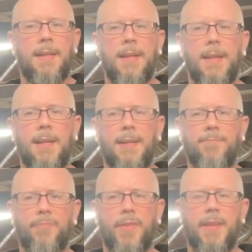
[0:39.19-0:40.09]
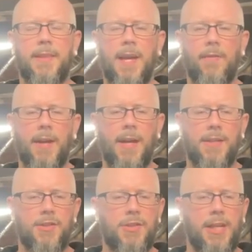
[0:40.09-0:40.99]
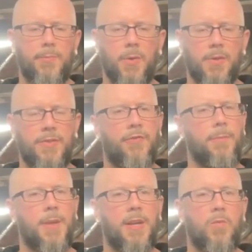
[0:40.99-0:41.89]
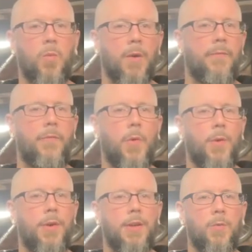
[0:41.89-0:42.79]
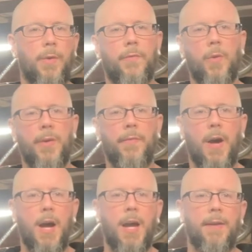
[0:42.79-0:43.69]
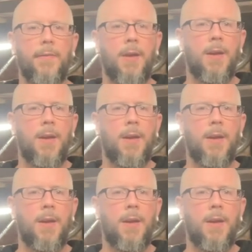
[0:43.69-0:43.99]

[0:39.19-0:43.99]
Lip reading: And they range, cheap ones from like 140, 145,